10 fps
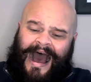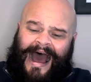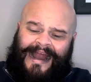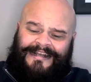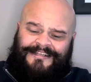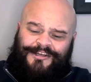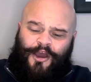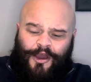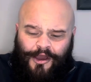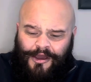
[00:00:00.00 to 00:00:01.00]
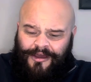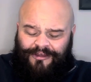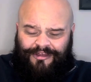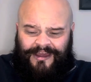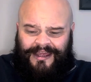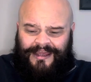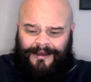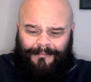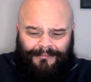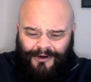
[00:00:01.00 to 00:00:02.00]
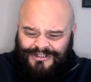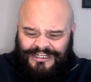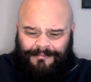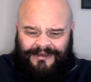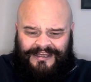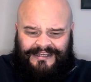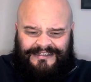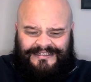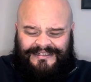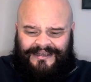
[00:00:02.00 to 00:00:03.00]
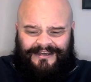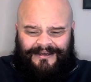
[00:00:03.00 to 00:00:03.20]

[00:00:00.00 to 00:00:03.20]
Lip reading: and earthy, mushy peas.